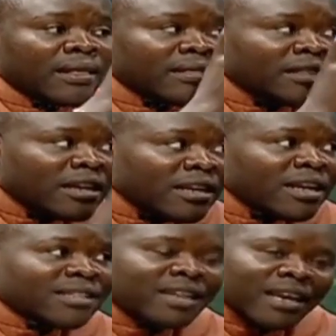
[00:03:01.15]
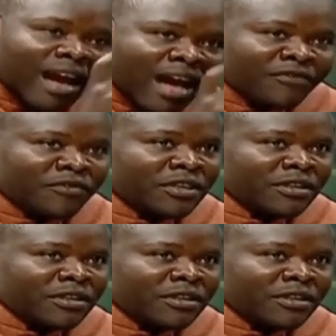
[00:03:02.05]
the leaders like Havi